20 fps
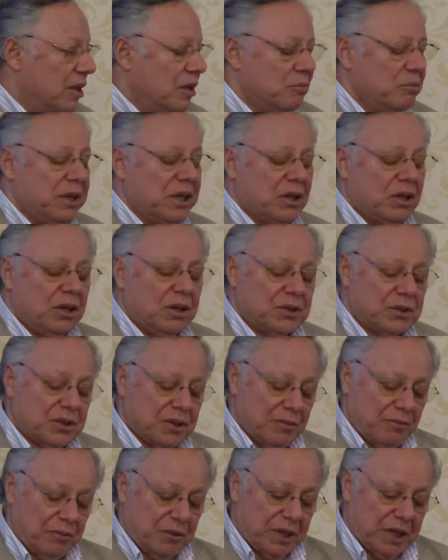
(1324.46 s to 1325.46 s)
Because
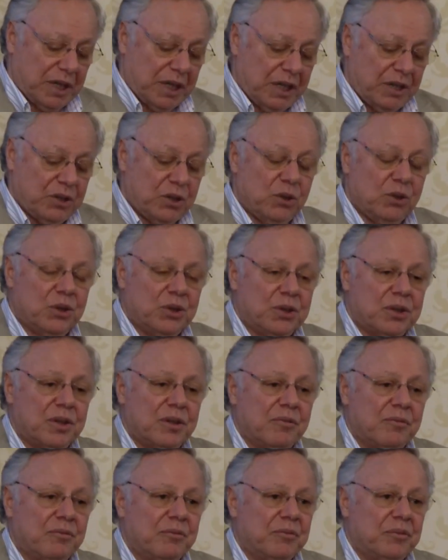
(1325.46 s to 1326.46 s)
in your
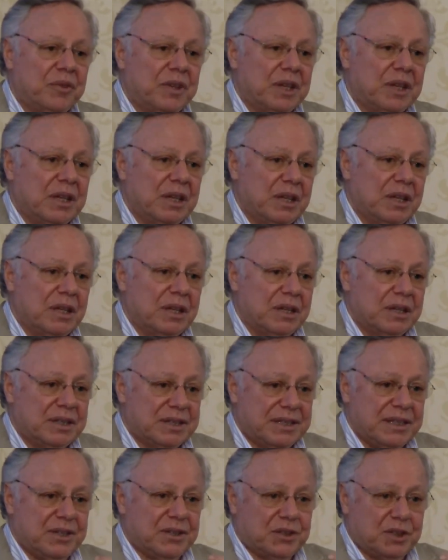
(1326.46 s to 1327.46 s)

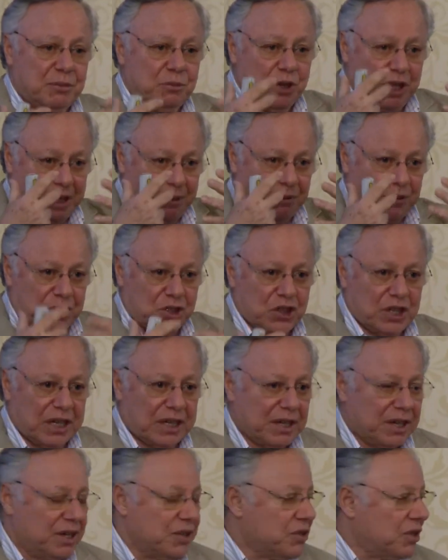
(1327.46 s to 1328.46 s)
system, you have the
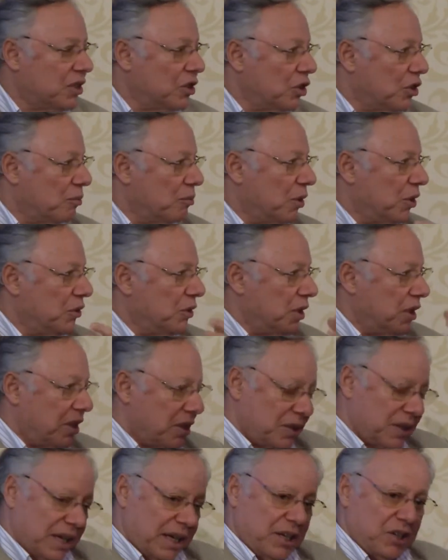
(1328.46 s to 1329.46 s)
chakras in your body,
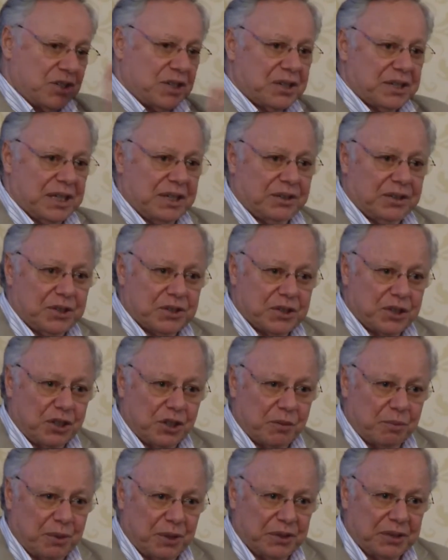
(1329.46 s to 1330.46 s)
the energy centers in your
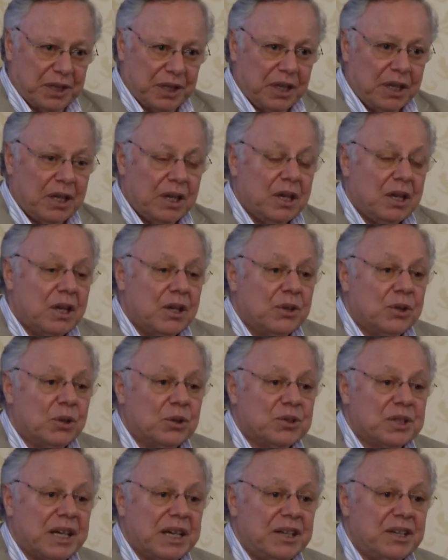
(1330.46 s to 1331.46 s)
body.
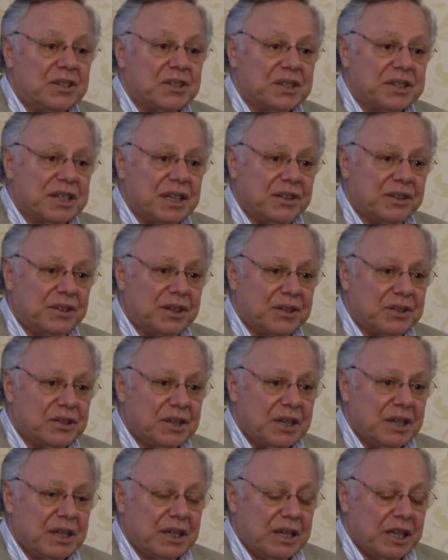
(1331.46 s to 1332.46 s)
Those energy centers,
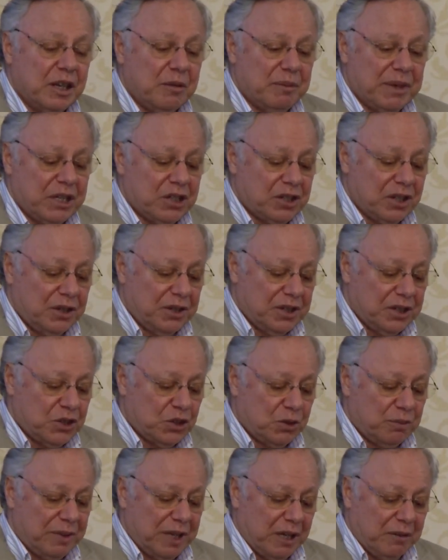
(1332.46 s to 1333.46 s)
imagine this
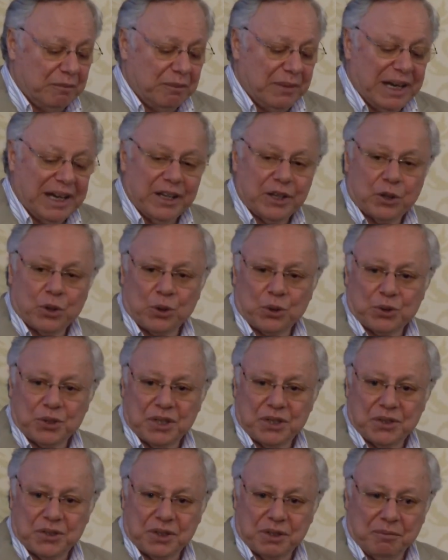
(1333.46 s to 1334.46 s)
to be a micro
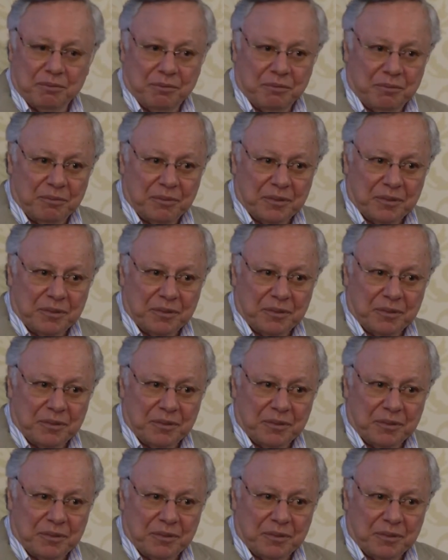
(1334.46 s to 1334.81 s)
system,